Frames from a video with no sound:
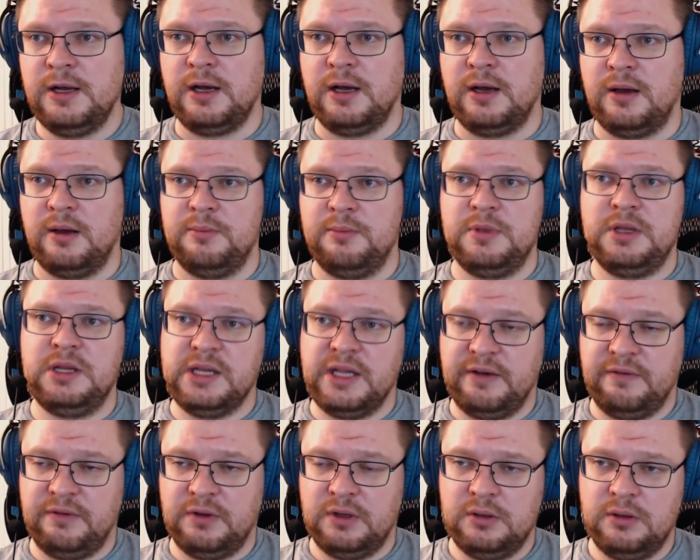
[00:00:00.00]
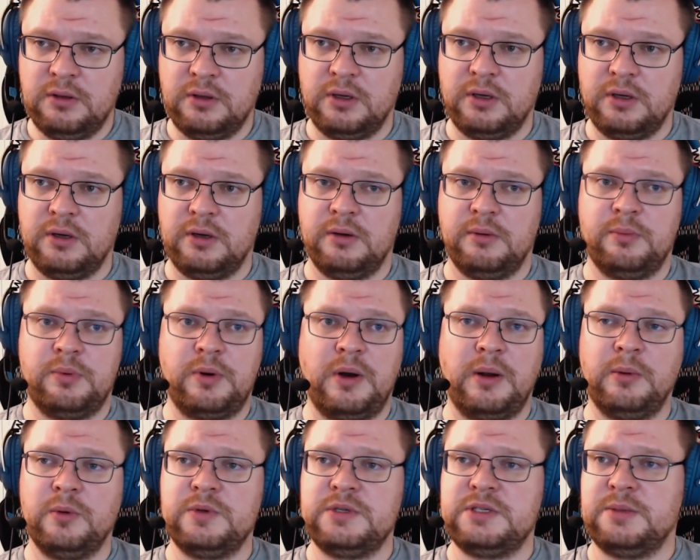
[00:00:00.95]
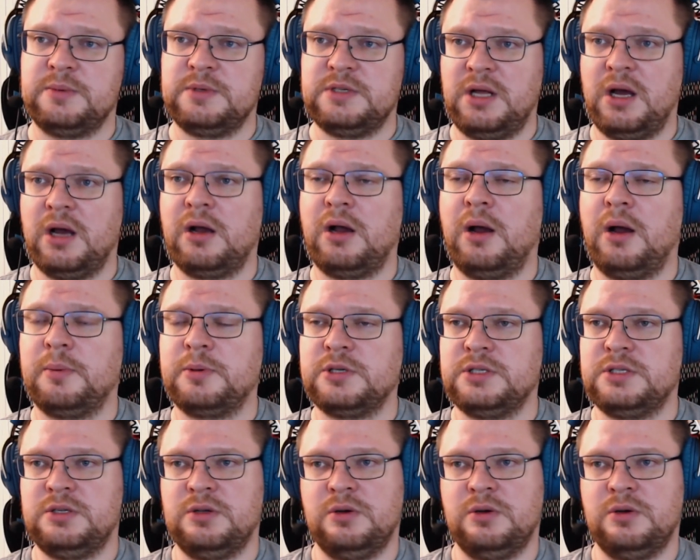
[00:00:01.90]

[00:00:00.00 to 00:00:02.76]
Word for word: uh, mid-level, uh, probably with some stock options.